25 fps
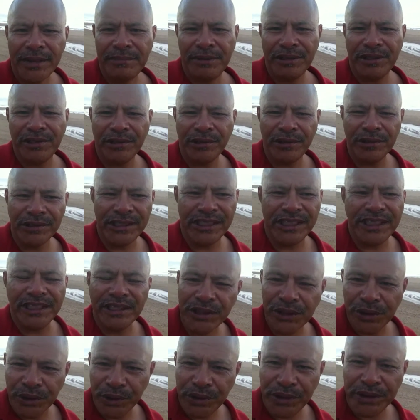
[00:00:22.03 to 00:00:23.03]
because he
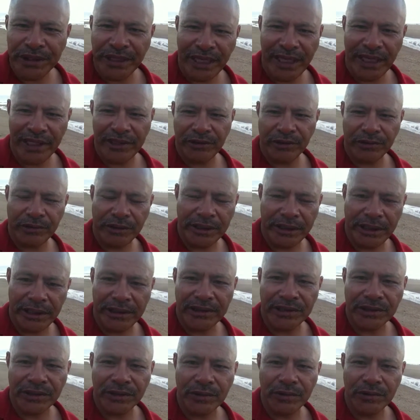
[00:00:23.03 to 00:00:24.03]
couldn't handle it
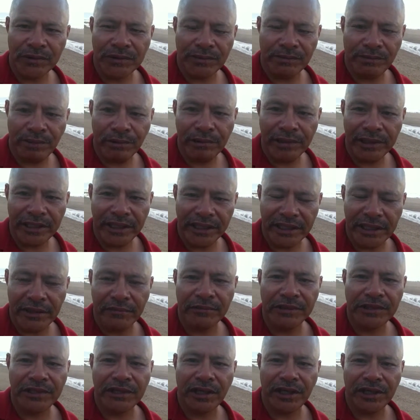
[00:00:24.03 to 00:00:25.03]
at school, the bullying
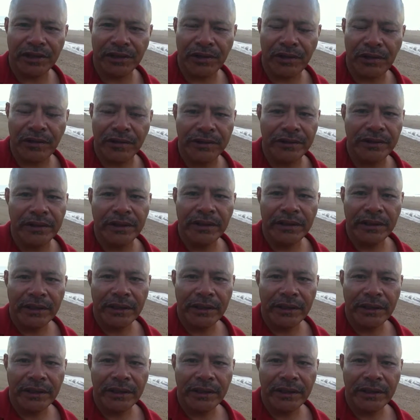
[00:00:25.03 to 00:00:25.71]
that was going on,